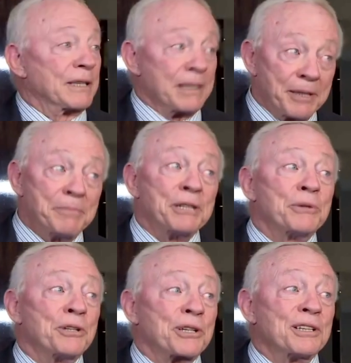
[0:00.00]
But let me be
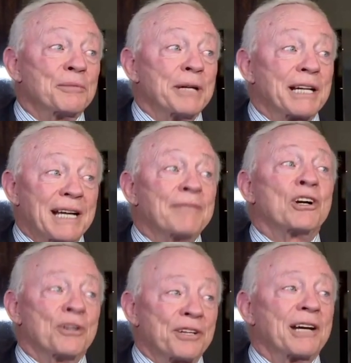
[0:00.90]
real clear about it.
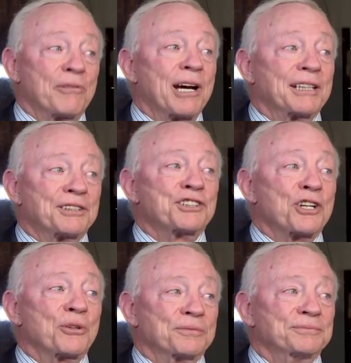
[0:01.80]
I've earned that right to
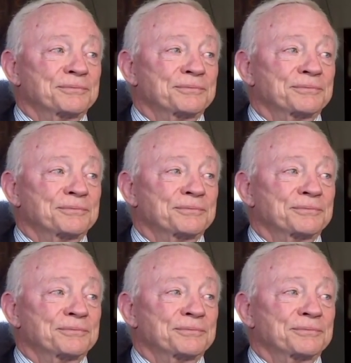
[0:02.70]
joke.